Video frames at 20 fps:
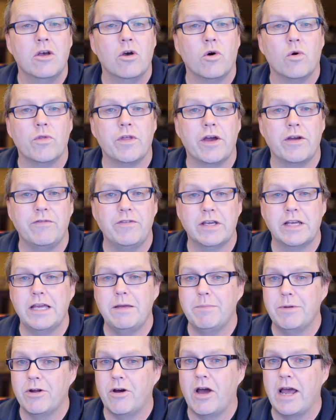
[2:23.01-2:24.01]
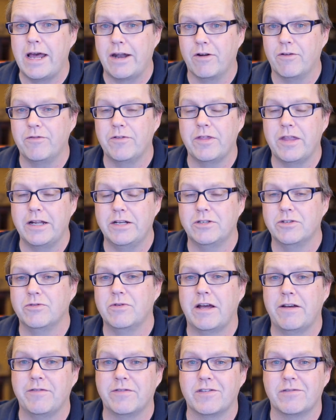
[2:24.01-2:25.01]
Although if you keep an eye out, often they do
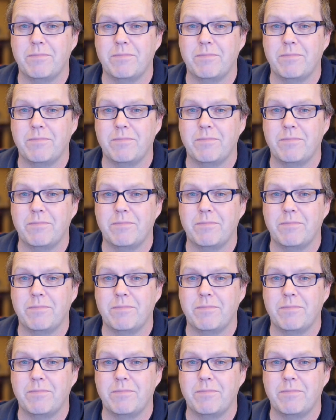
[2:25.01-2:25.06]
have